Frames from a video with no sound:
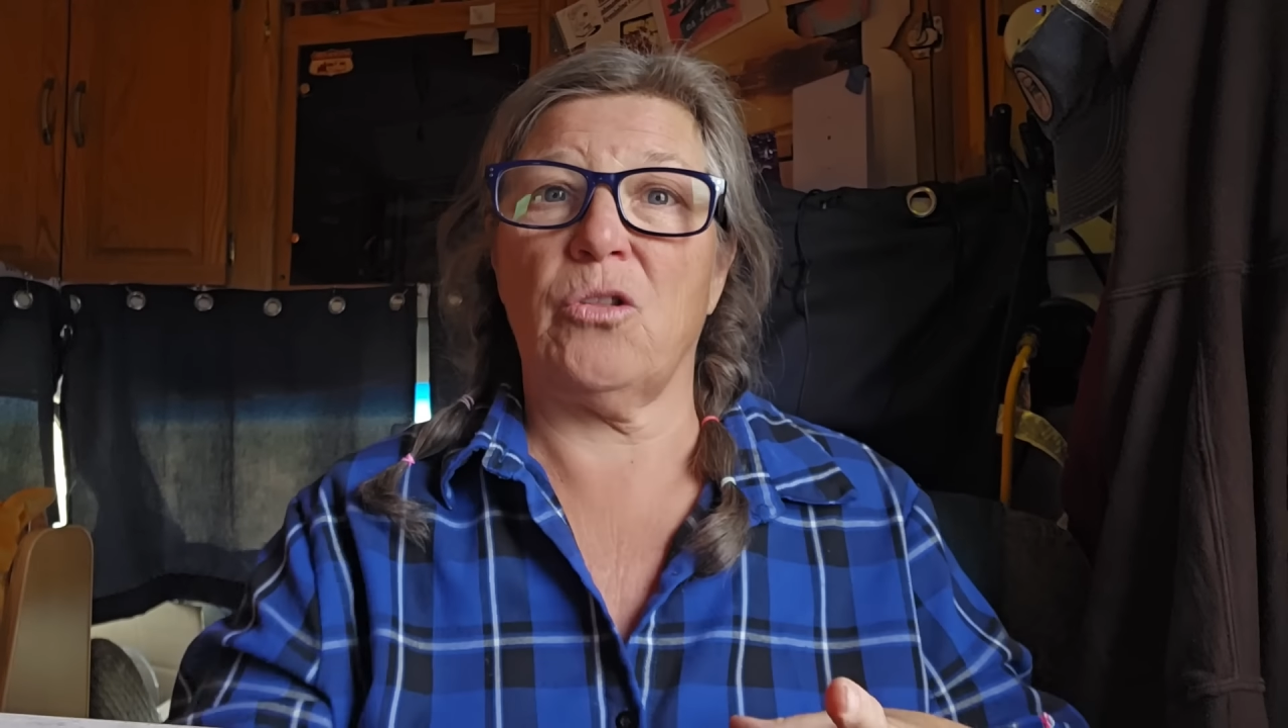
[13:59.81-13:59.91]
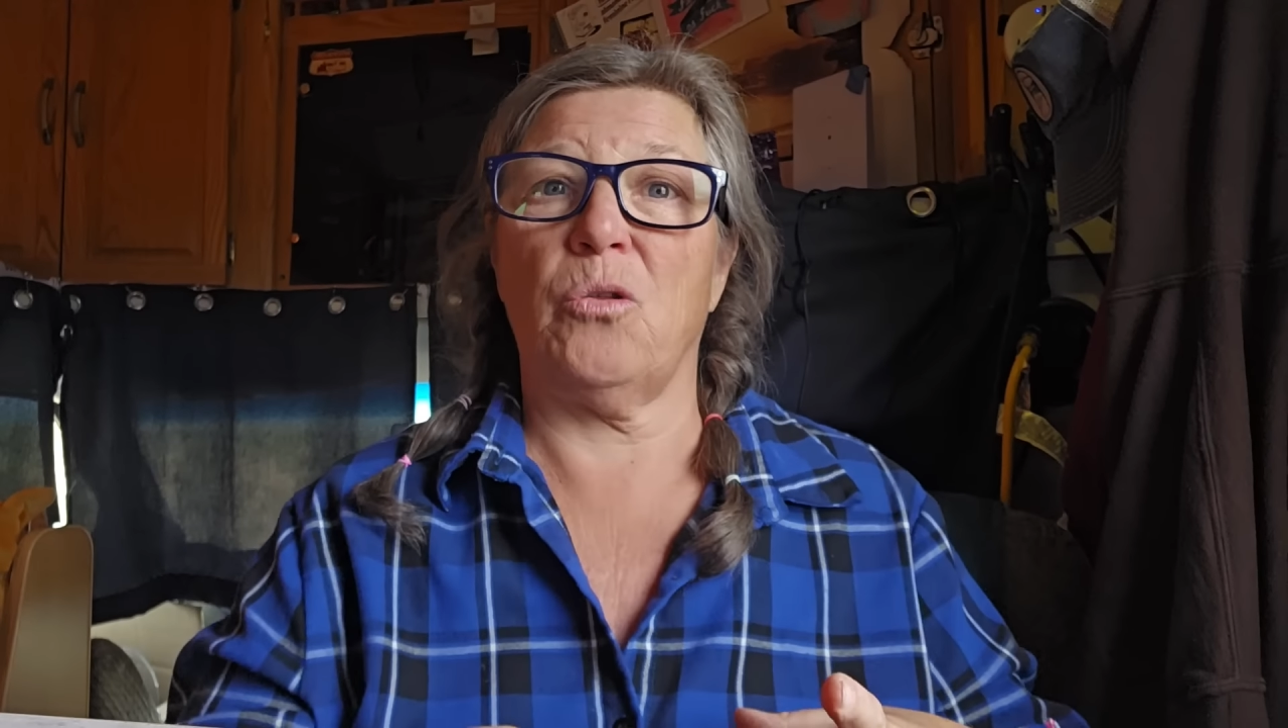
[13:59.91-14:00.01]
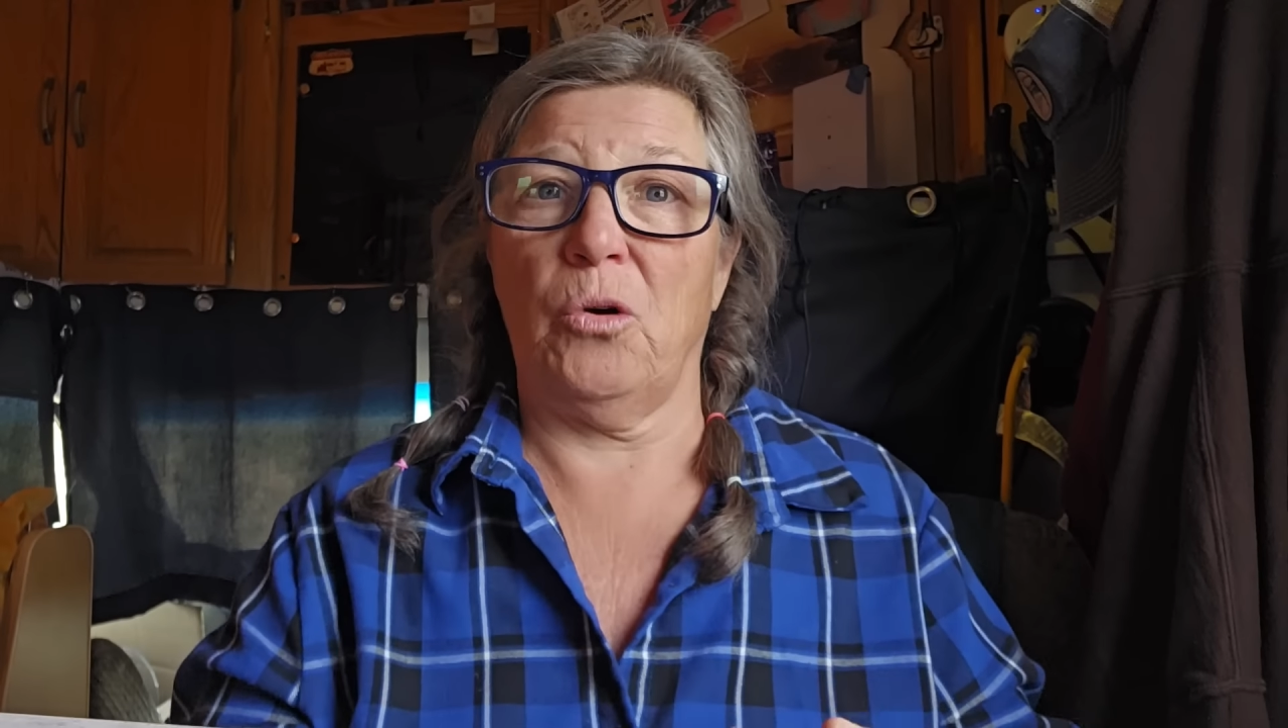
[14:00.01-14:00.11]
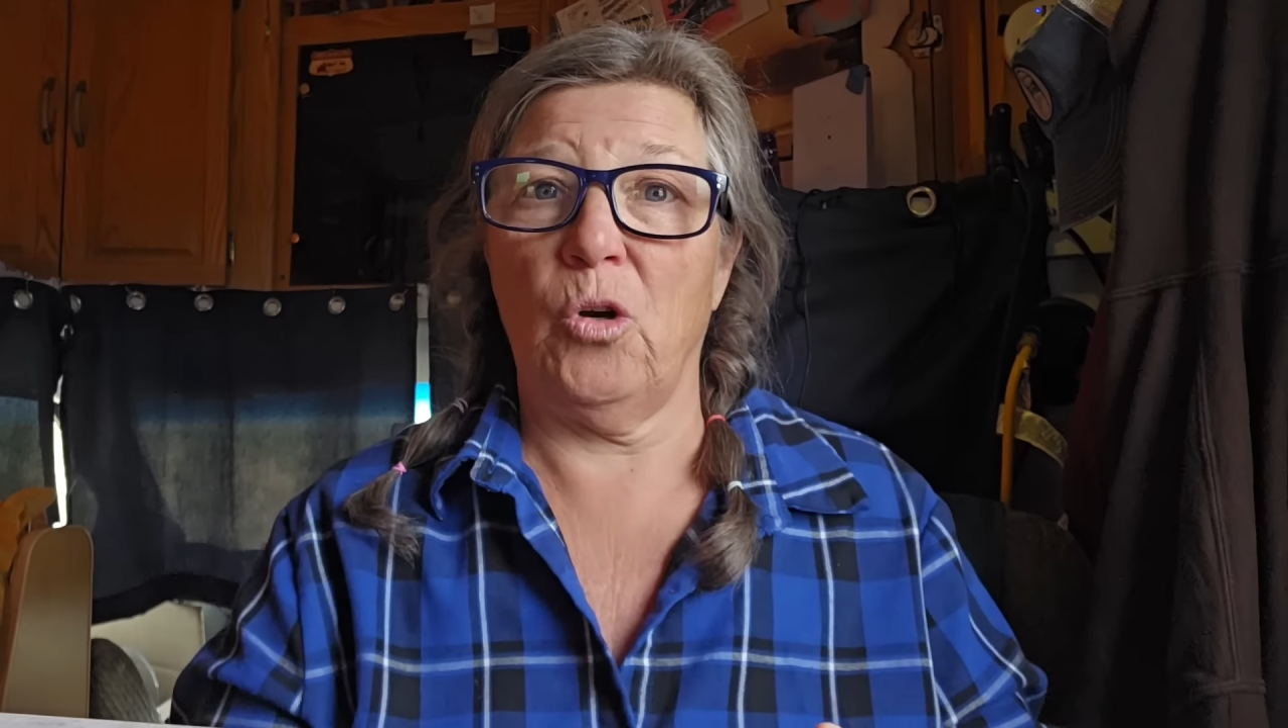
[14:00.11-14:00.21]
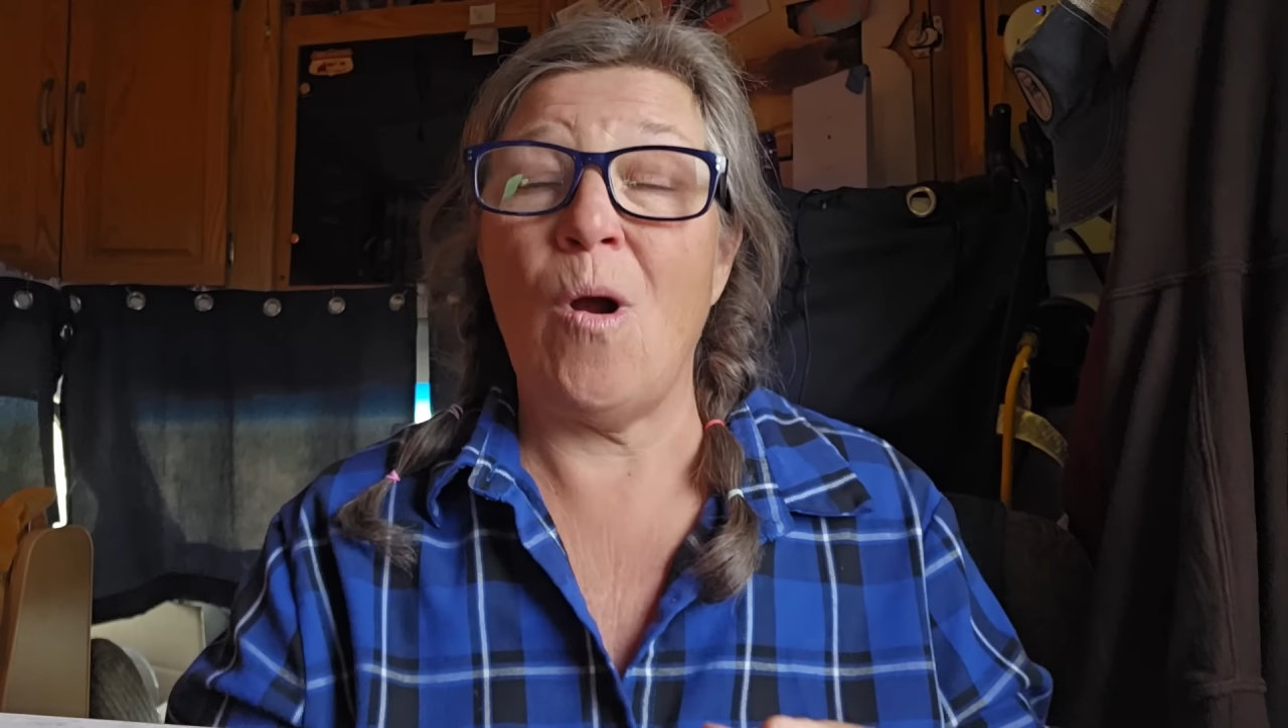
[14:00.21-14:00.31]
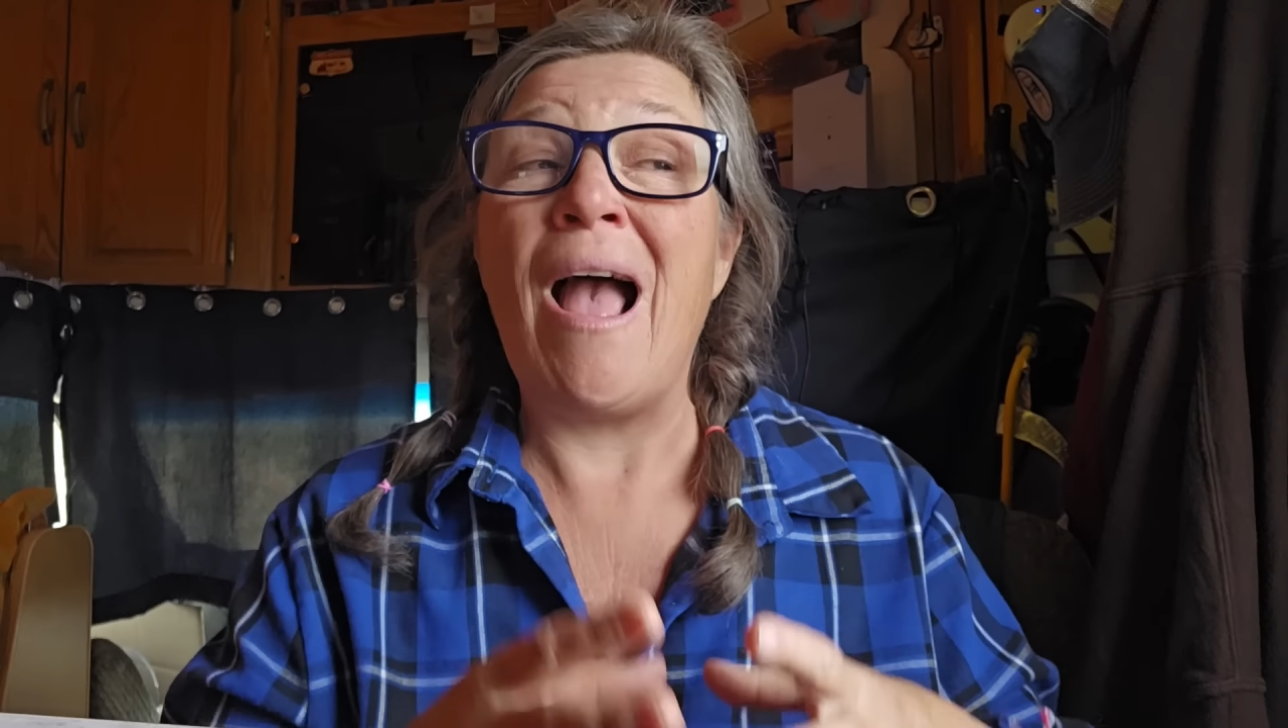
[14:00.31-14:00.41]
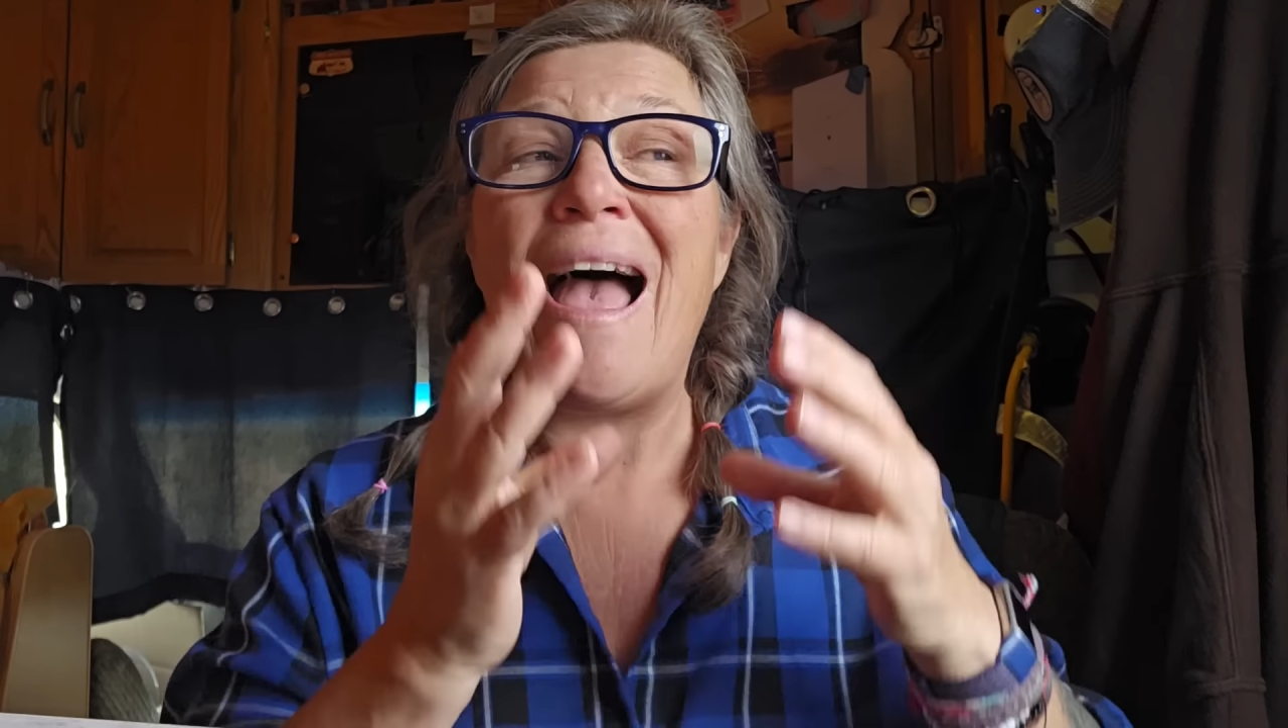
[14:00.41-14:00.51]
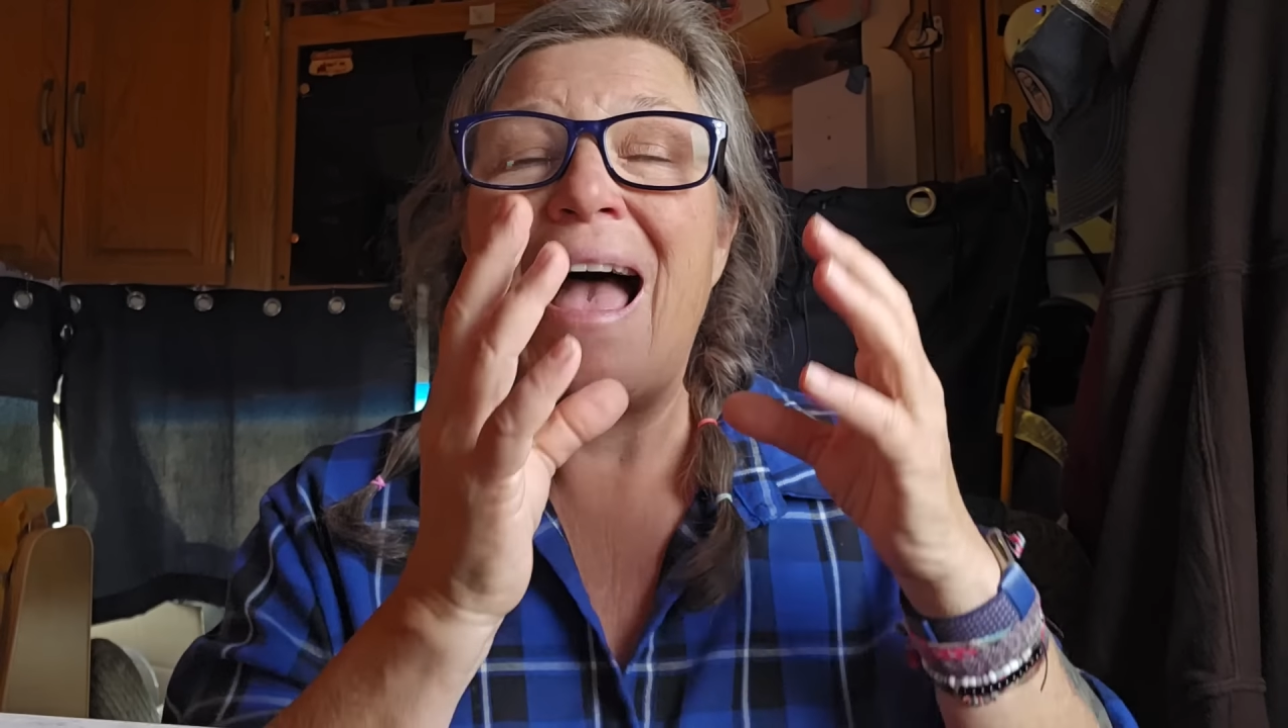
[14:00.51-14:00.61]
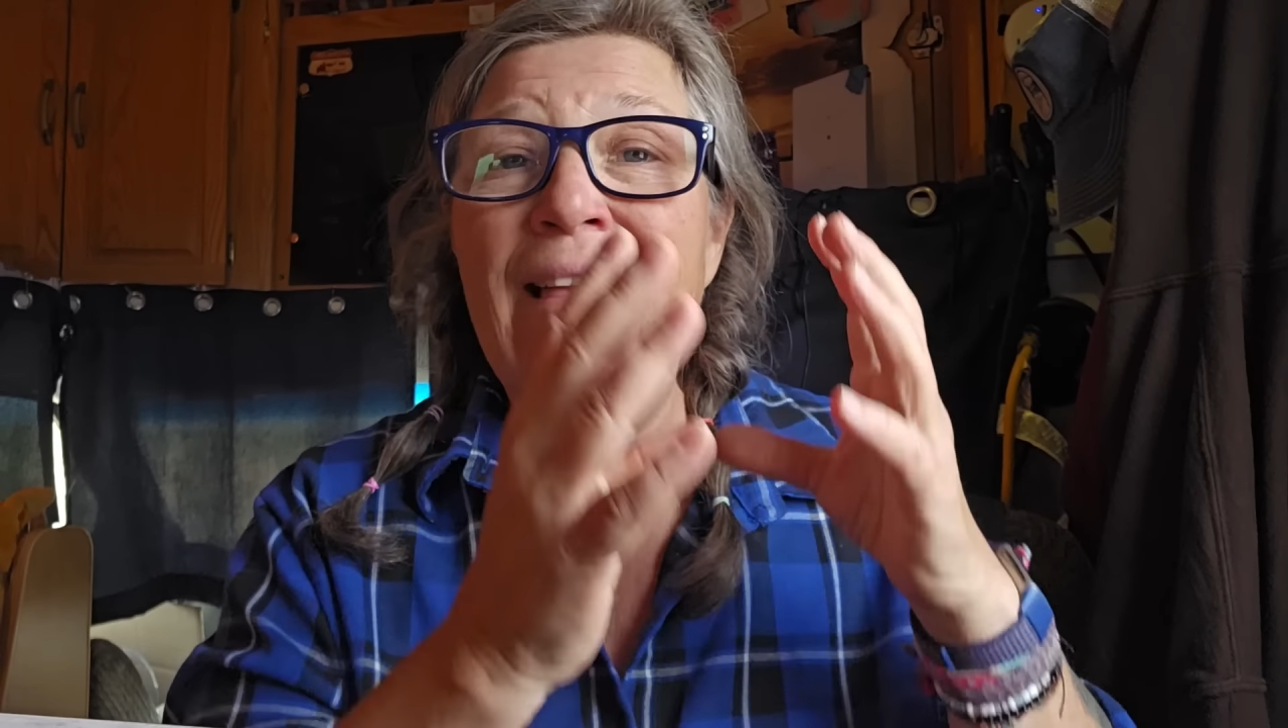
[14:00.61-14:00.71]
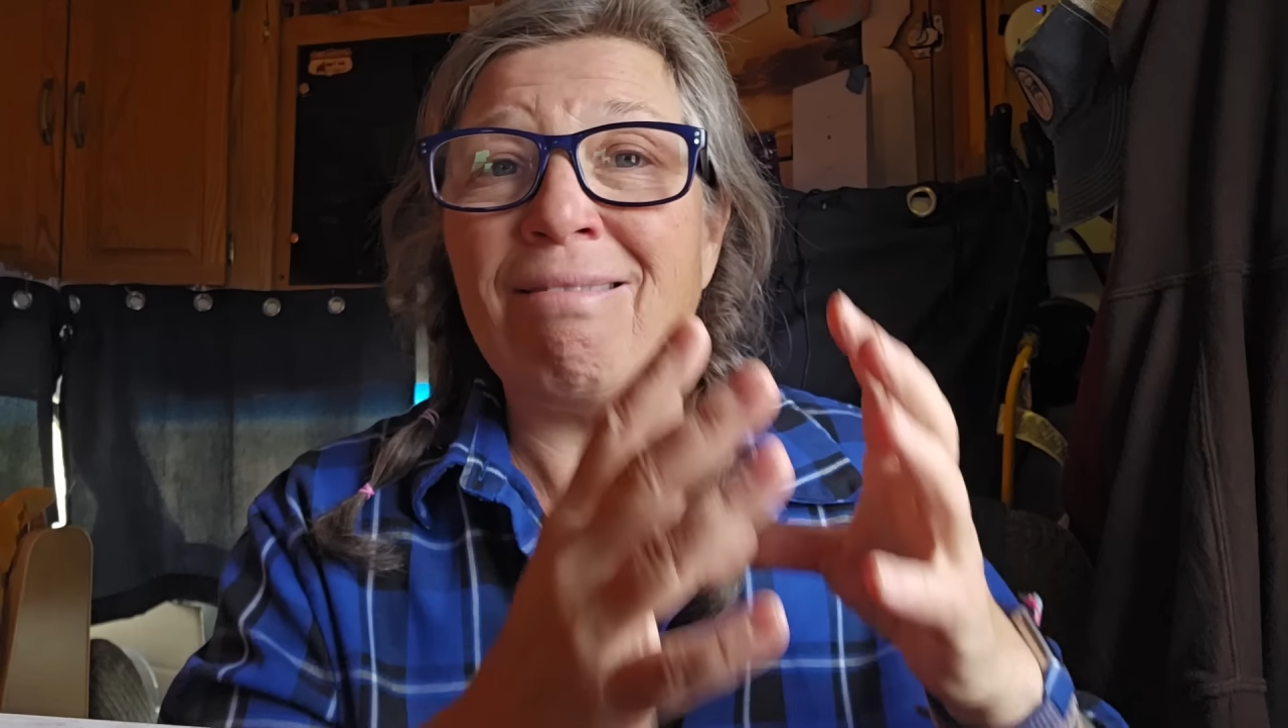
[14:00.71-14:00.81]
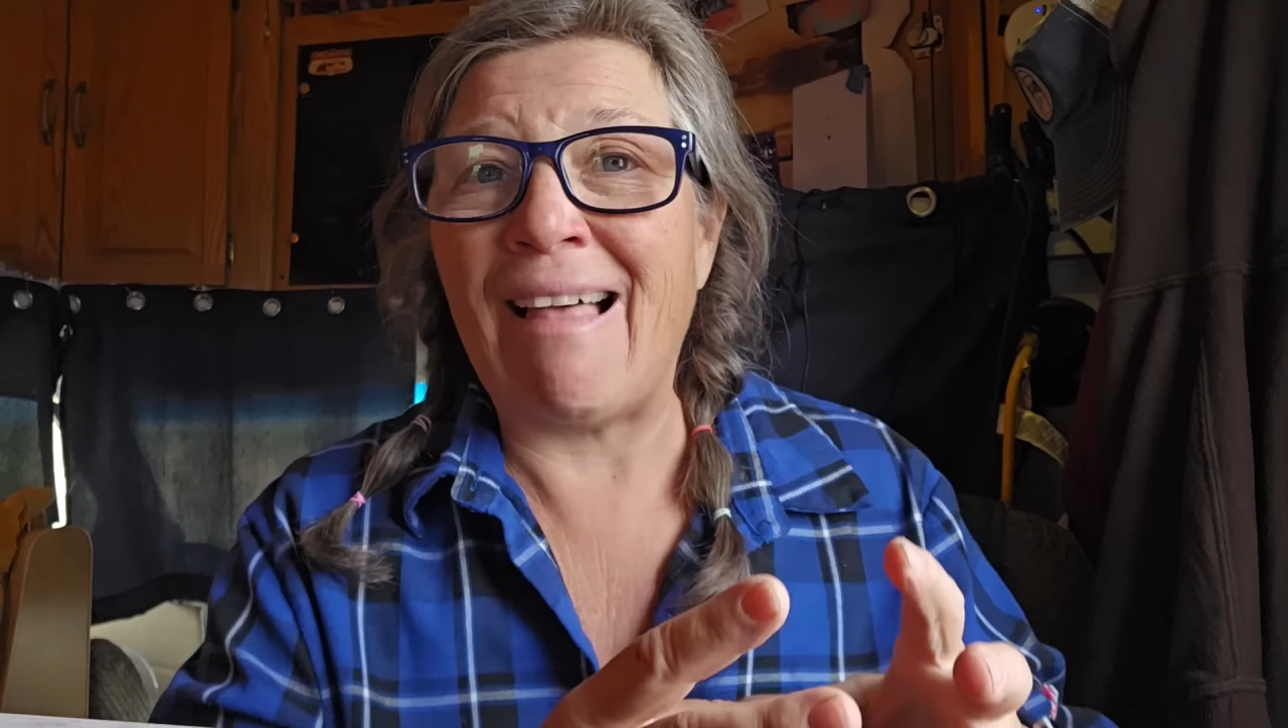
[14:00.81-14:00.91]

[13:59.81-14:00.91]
through. And